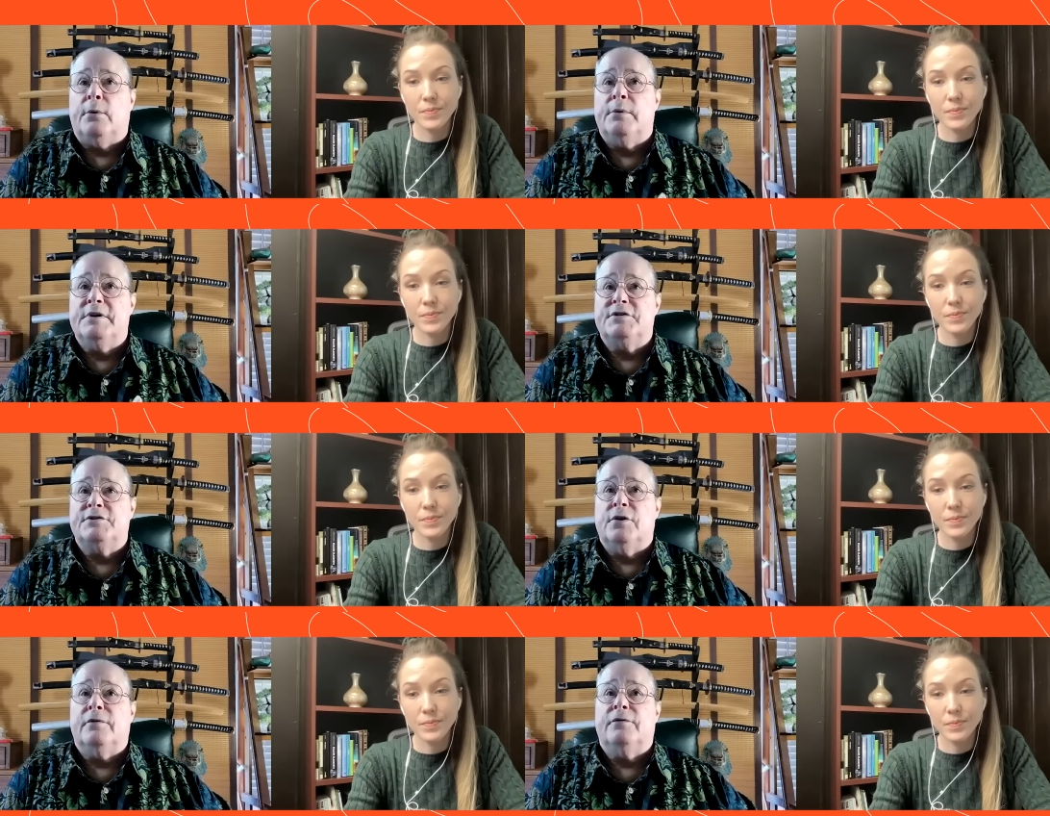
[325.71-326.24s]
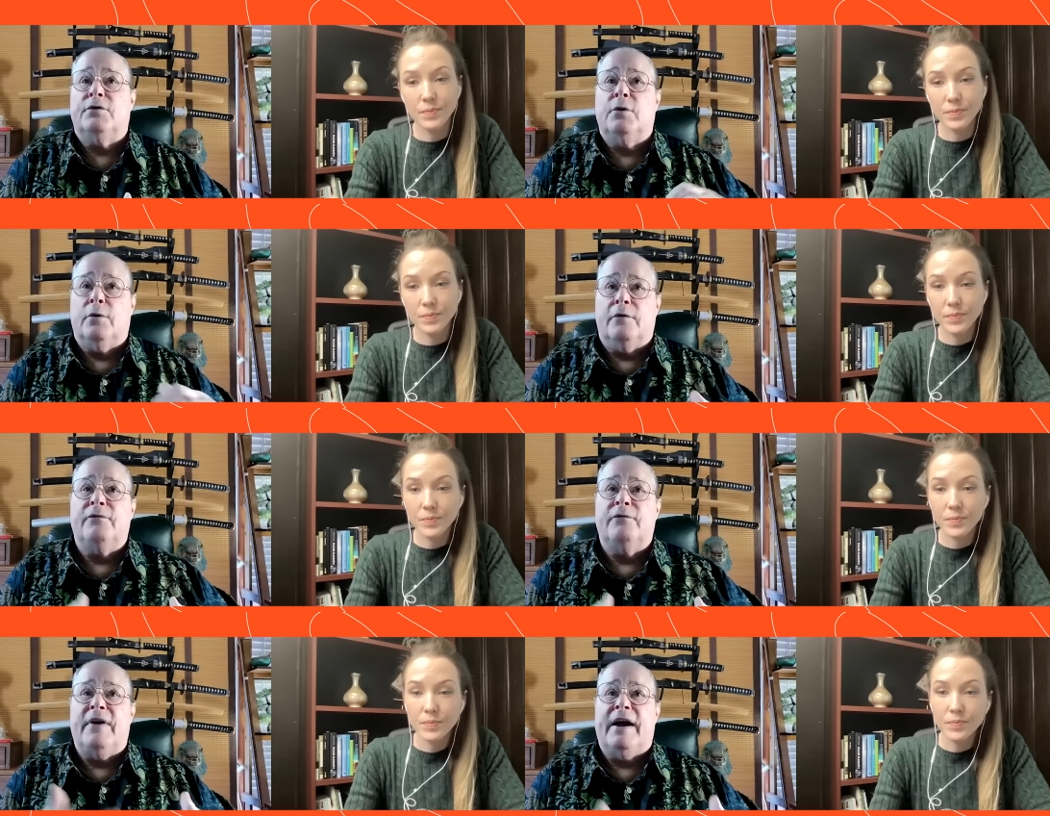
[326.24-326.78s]
Speaker 1: Reserve to
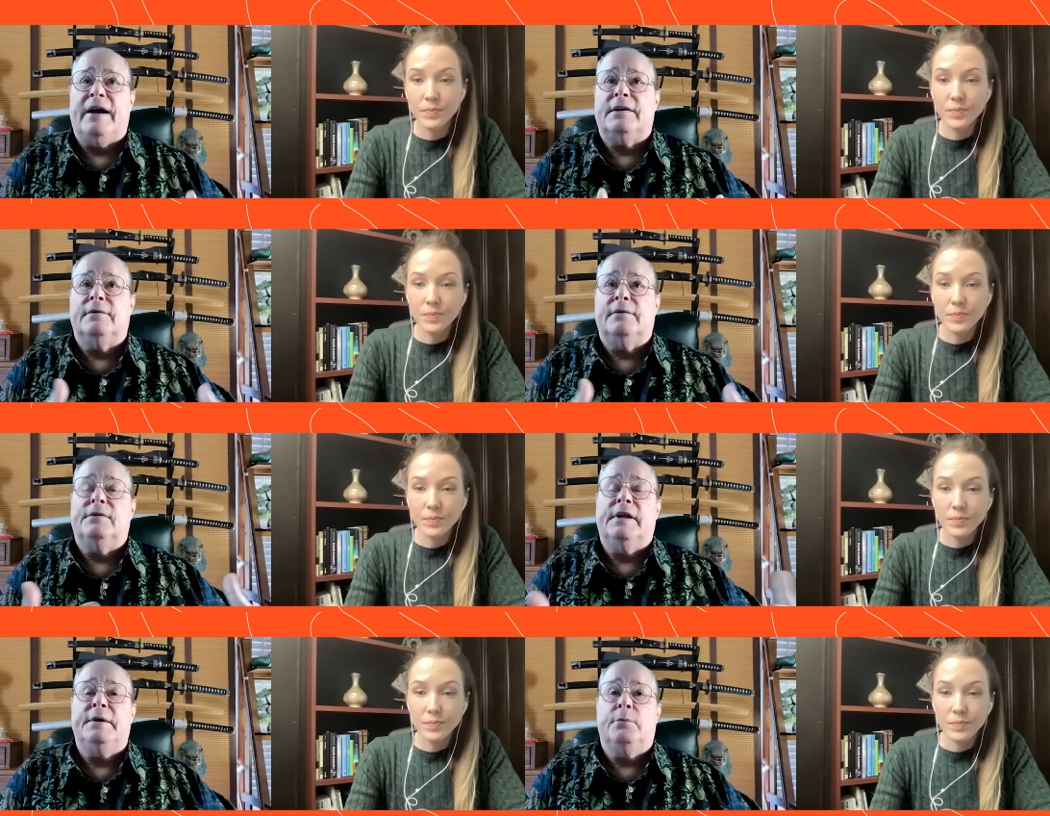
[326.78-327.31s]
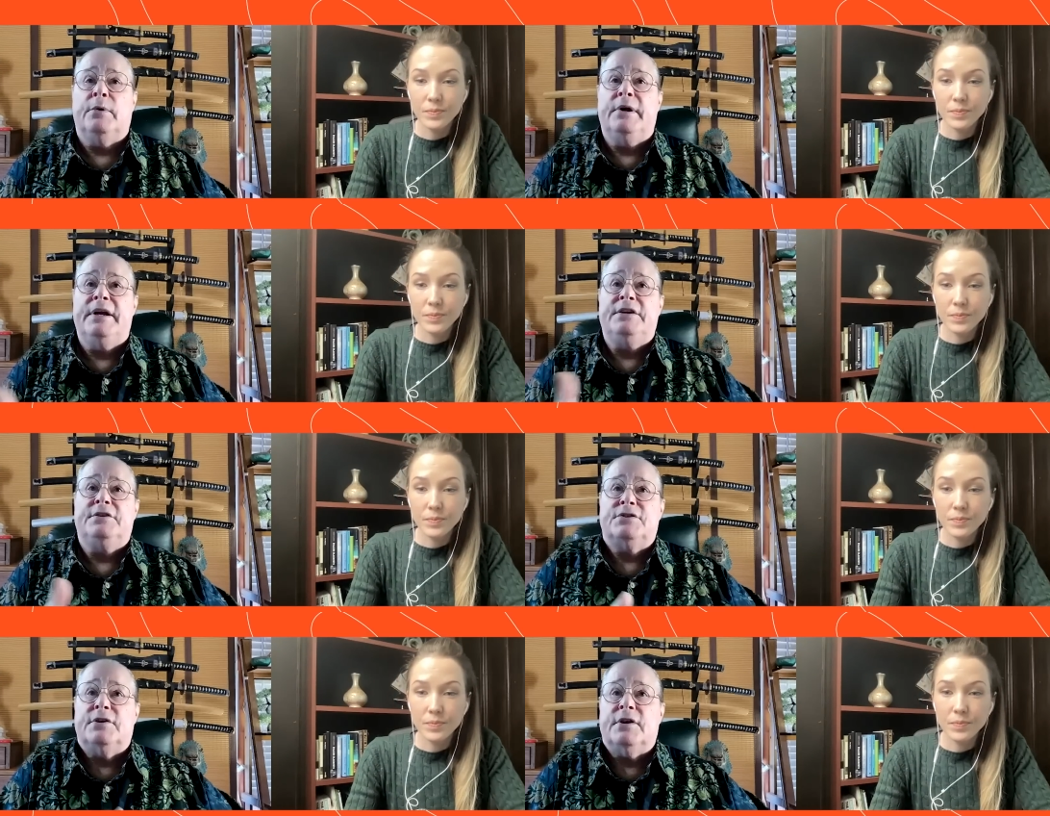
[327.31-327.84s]
effectively
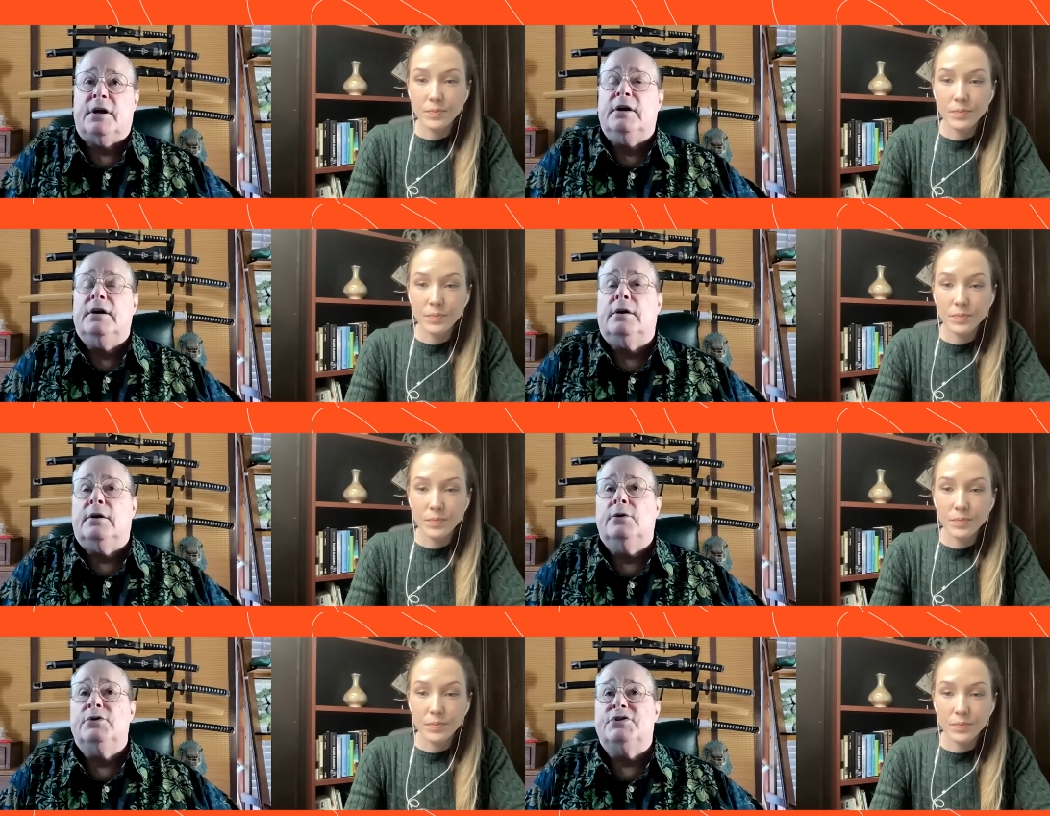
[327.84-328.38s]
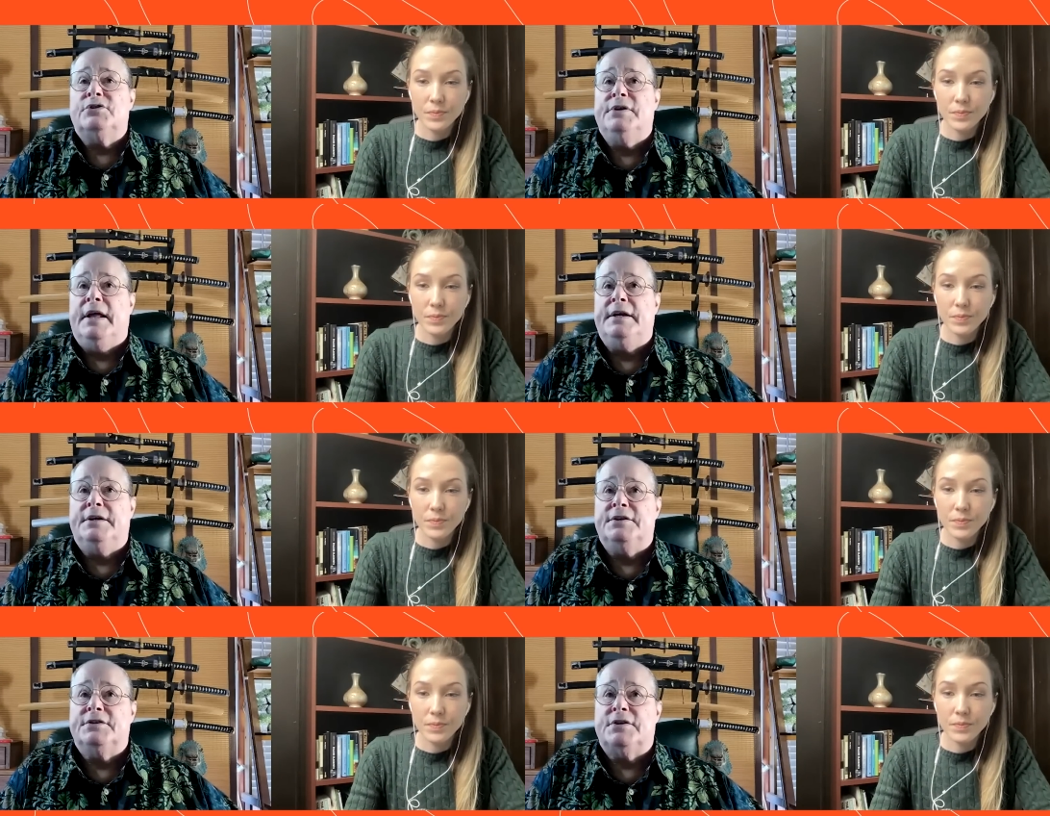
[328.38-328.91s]
reach the conclusion they
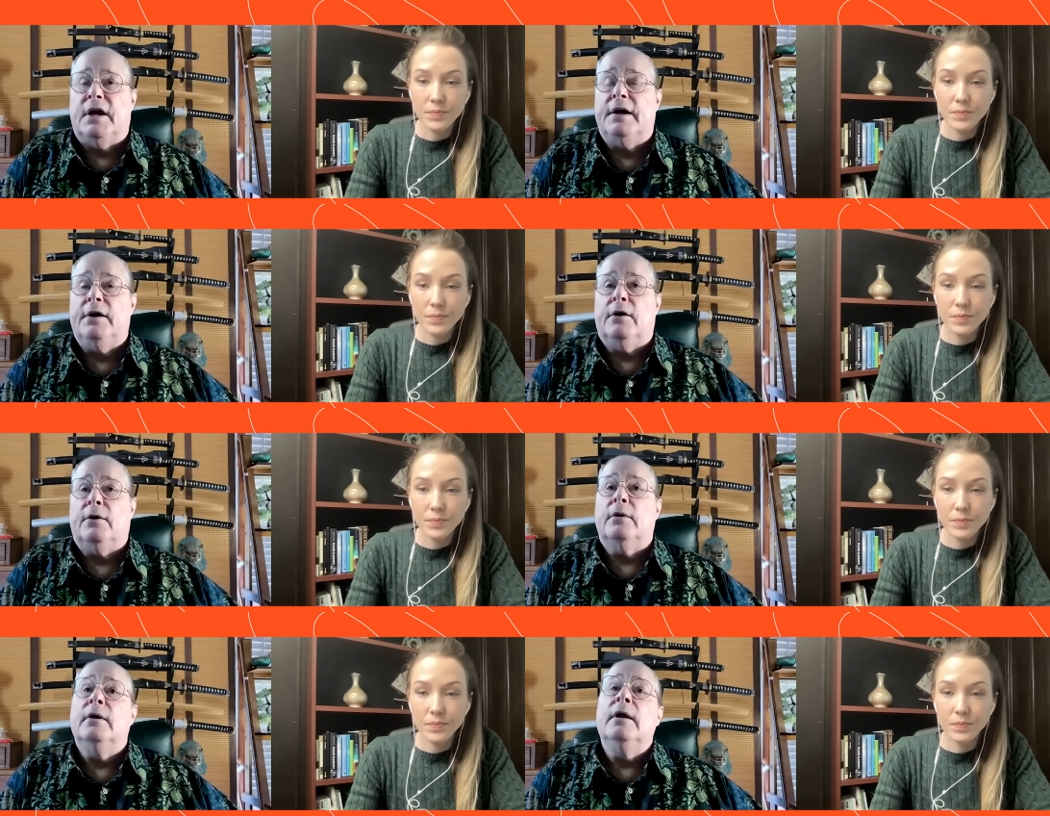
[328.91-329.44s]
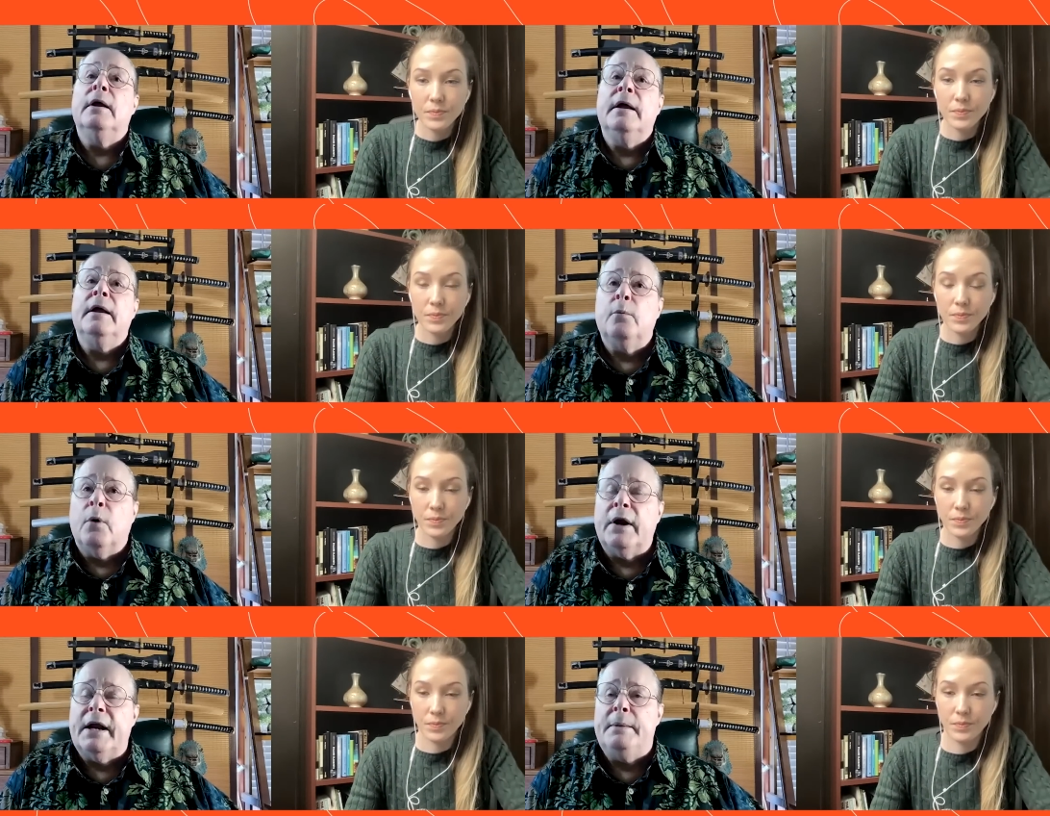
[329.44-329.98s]
desire.
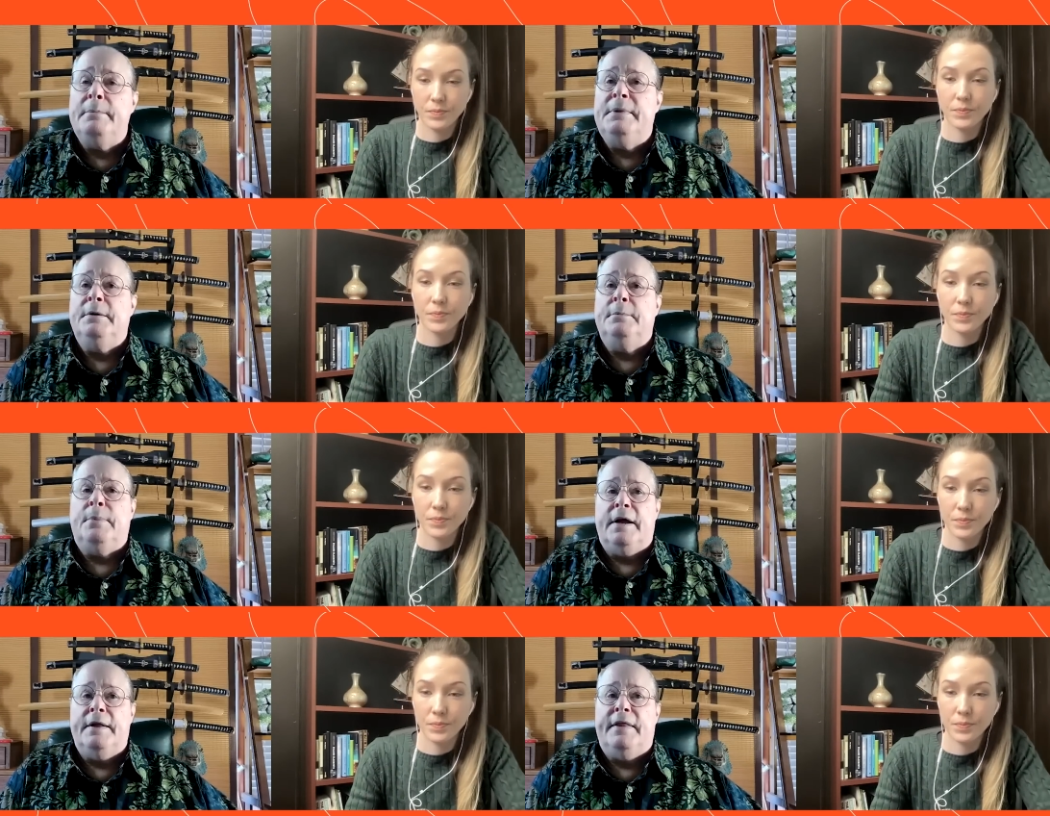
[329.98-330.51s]
What I mean by